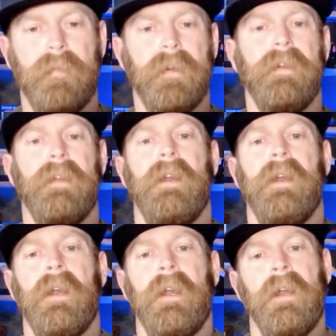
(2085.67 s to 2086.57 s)
it?
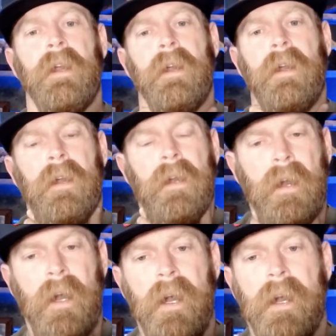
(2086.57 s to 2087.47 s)

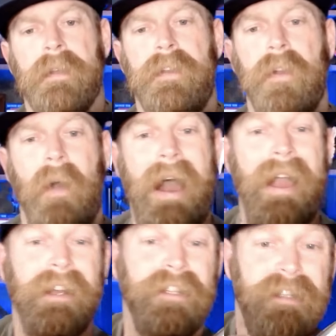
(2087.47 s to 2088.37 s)
I
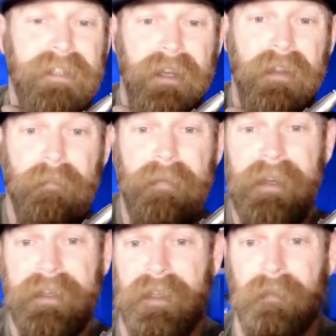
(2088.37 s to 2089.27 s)
actually see there
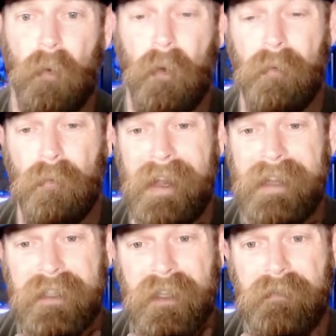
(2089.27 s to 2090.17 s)
being civil
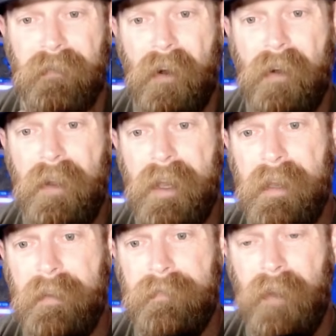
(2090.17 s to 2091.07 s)
unrest this fall
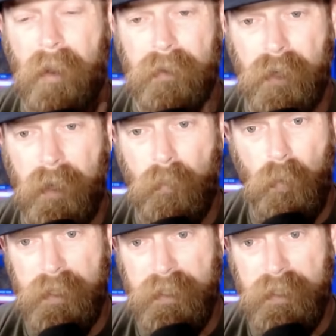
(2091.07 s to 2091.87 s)
if Donald Trump wins